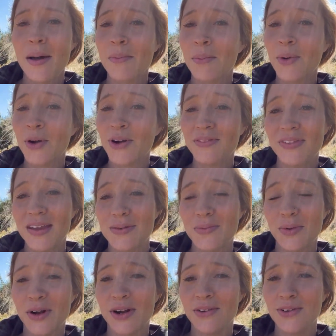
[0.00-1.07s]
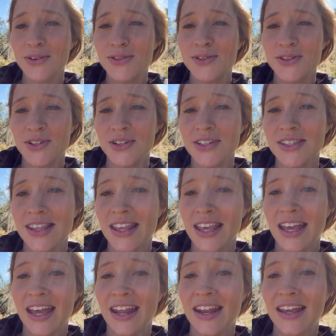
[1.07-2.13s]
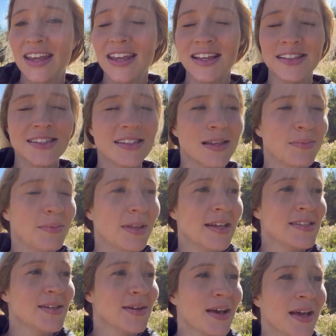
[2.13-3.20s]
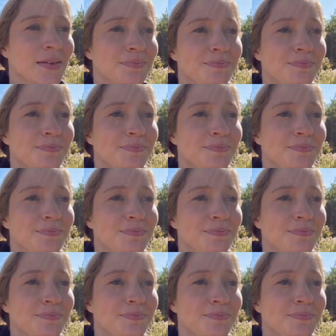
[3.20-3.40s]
more of them were roosters than hens, but that's okay.